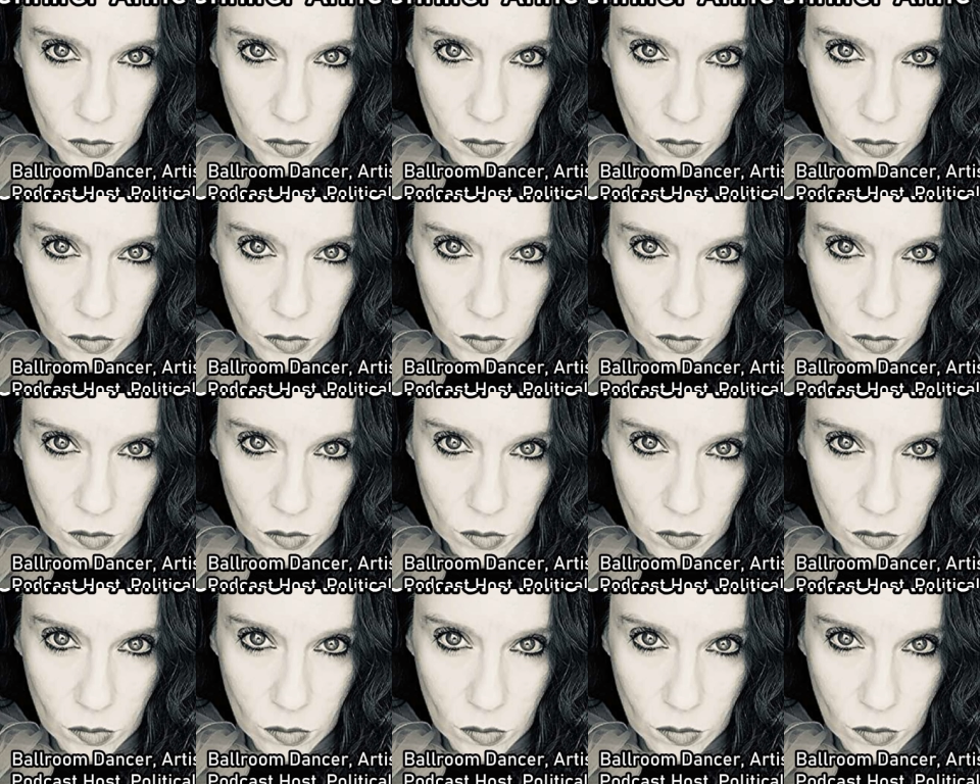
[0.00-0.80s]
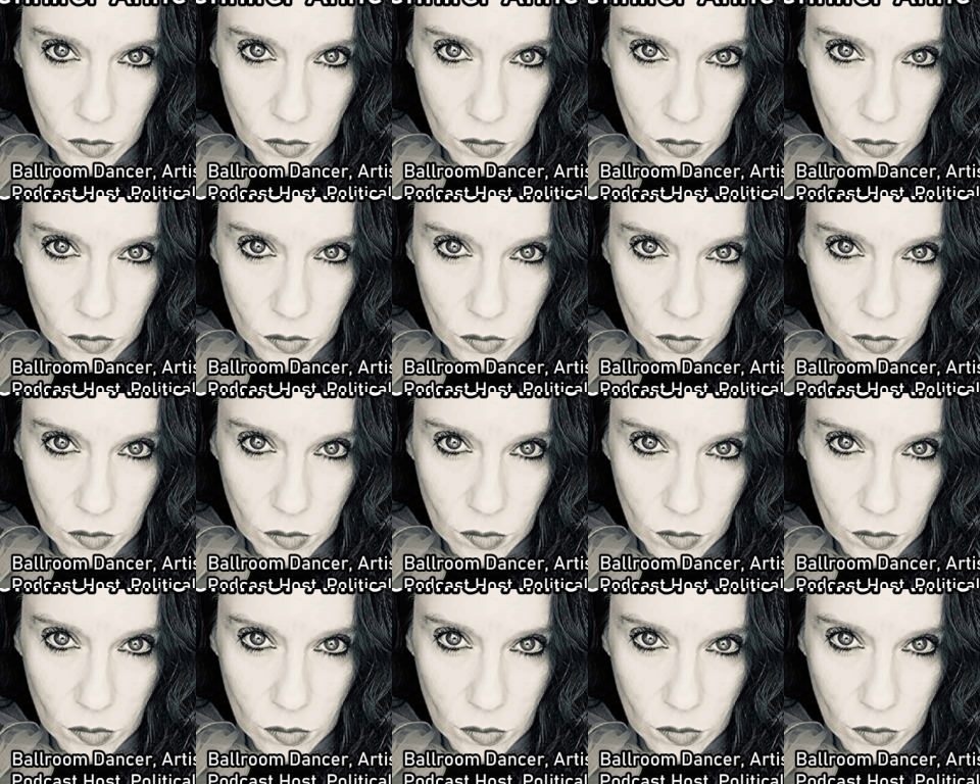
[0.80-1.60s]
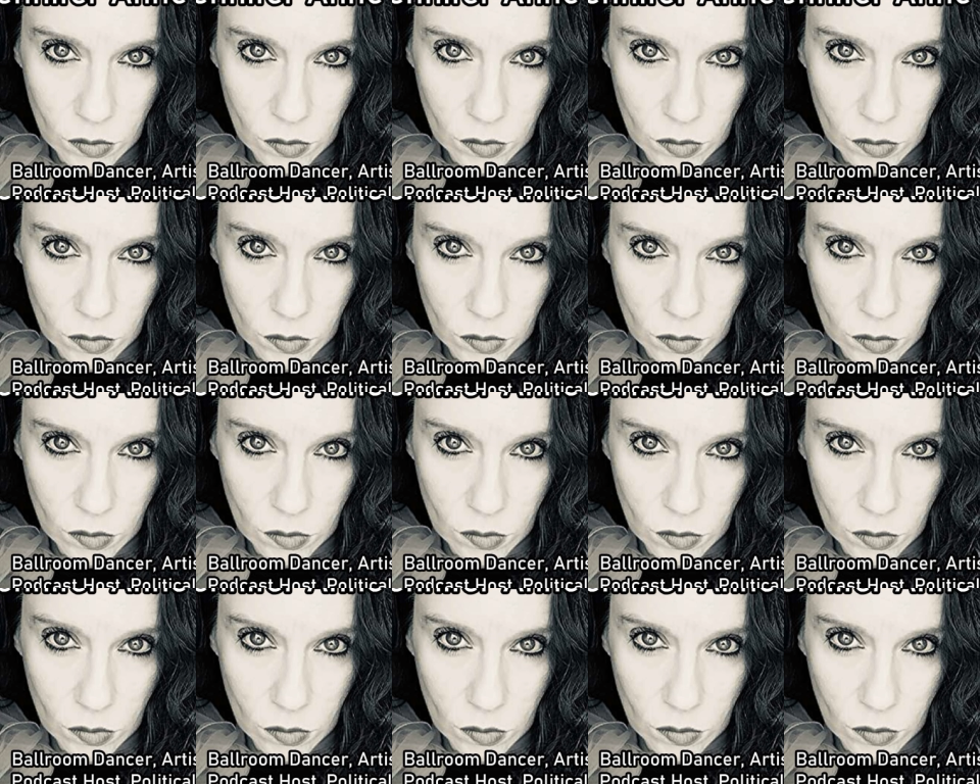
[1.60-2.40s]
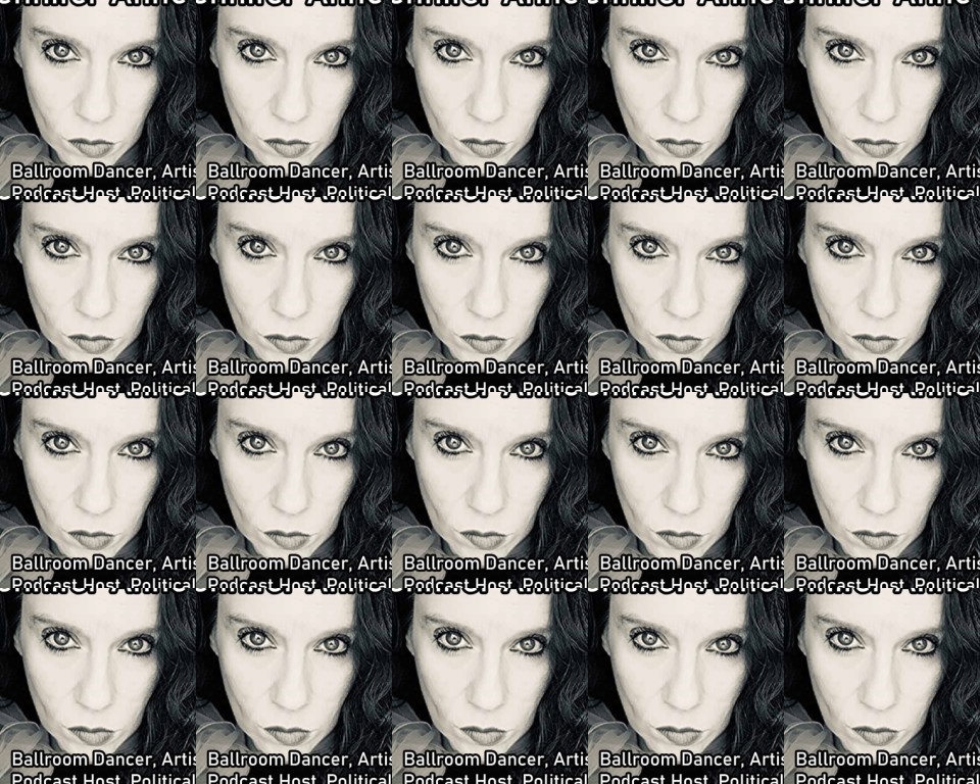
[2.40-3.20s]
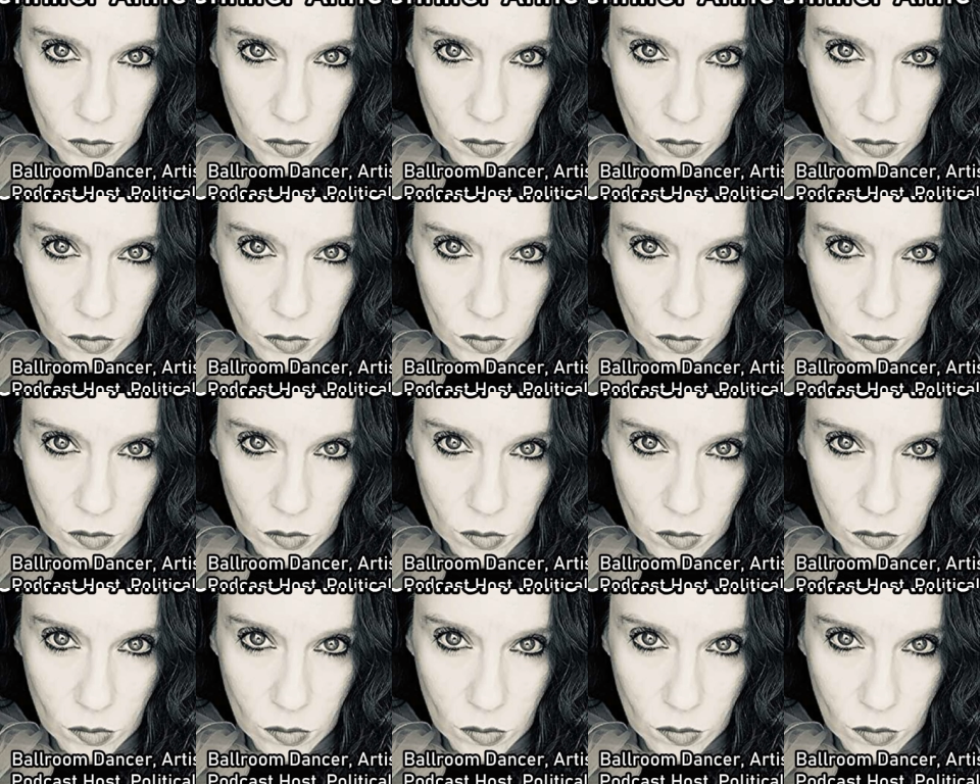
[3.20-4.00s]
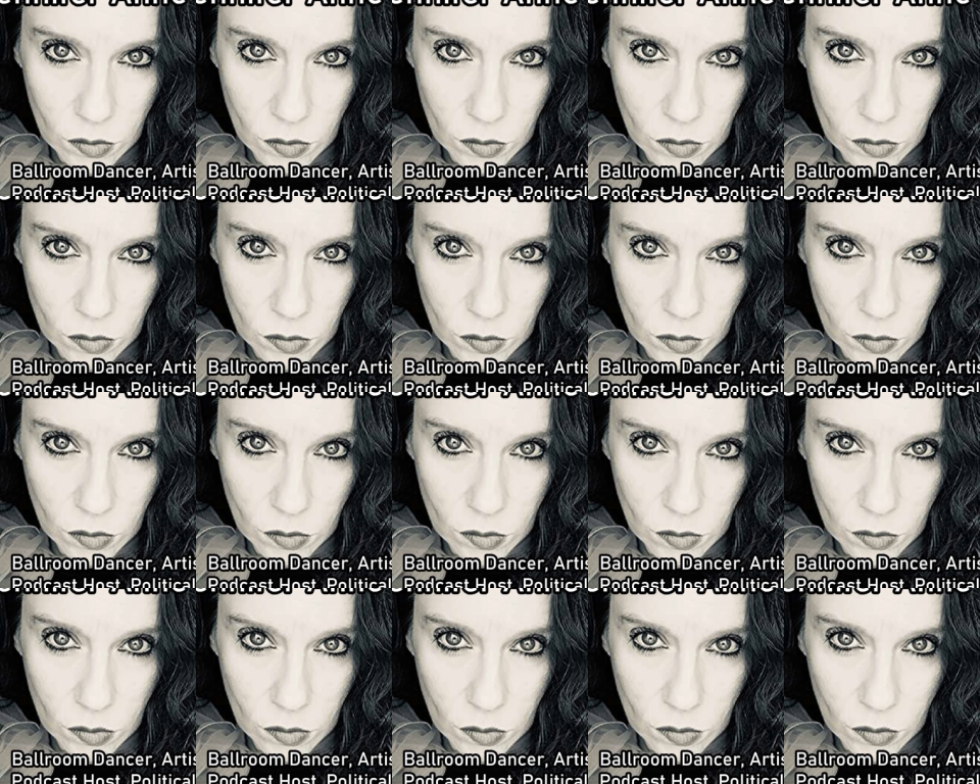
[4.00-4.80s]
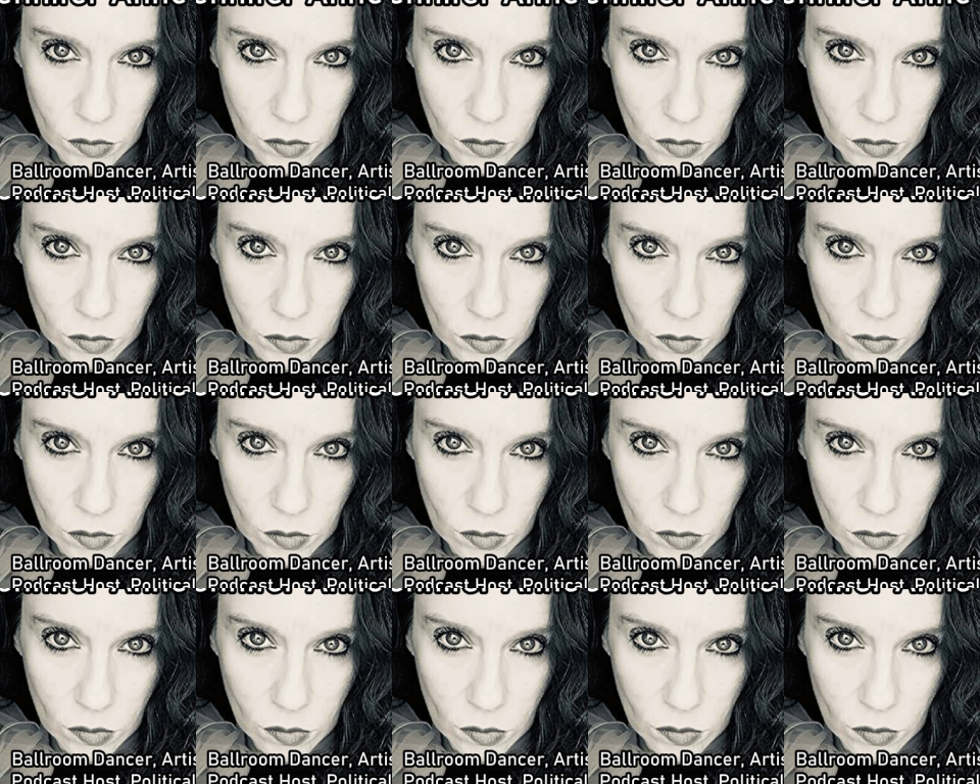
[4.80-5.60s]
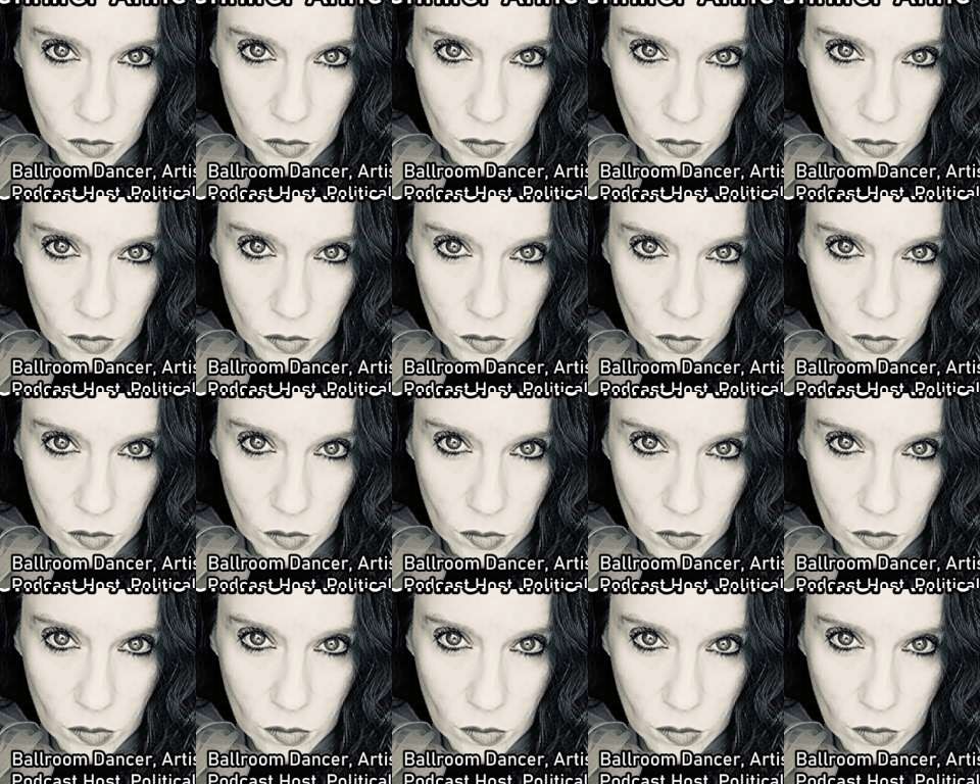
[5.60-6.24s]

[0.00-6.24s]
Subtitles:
This is a still picture; no speech is visible.